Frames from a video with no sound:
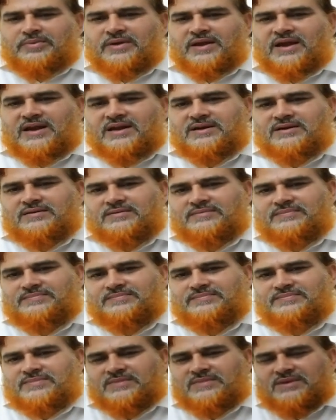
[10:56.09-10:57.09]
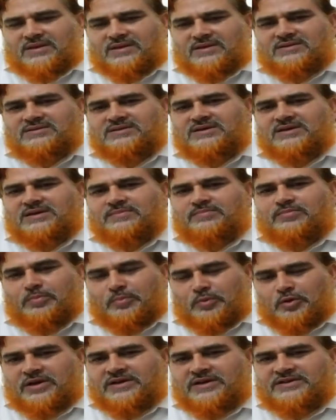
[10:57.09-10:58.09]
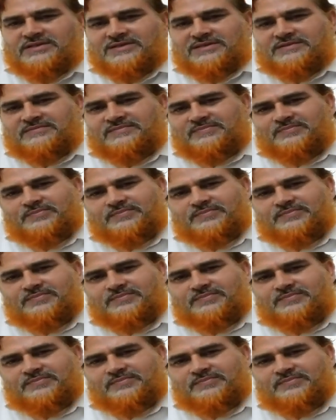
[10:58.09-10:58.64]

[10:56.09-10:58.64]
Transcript: behind is the population.